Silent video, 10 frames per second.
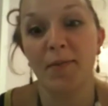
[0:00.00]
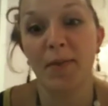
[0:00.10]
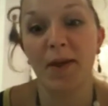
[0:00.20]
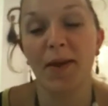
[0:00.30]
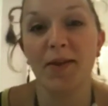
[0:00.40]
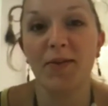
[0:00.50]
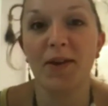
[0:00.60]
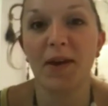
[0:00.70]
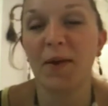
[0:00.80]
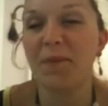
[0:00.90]
making the
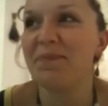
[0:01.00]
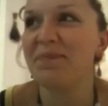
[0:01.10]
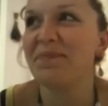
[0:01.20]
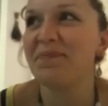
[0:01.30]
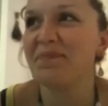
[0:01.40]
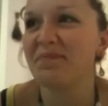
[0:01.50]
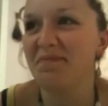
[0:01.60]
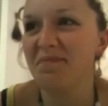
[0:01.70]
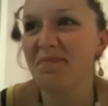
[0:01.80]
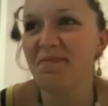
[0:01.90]
video,
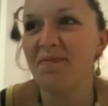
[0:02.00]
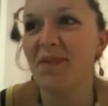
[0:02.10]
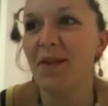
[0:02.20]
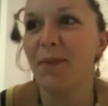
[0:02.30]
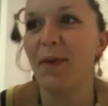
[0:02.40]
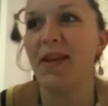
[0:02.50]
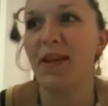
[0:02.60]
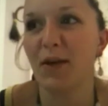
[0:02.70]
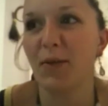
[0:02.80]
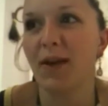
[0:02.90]
but he
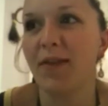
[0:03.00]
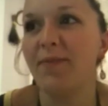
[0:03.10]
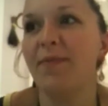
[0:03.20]
can wait.